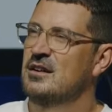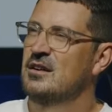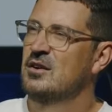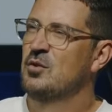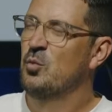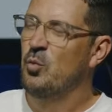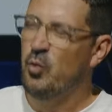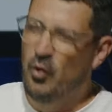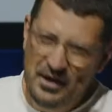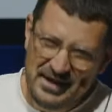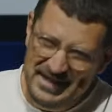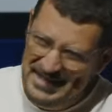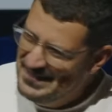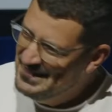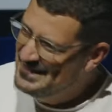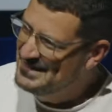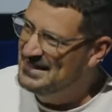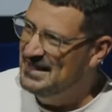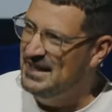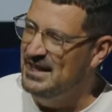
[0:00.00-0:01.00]
What
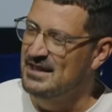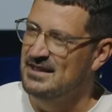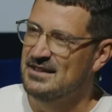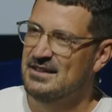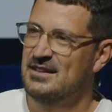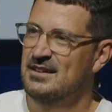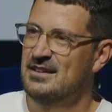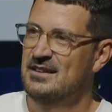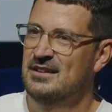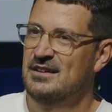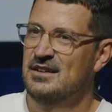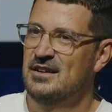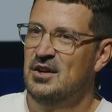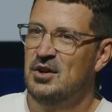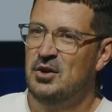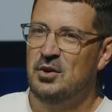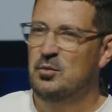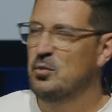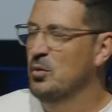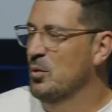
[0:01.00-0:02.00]
is that?
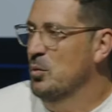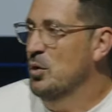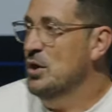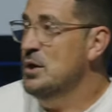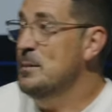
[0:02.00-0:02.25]
What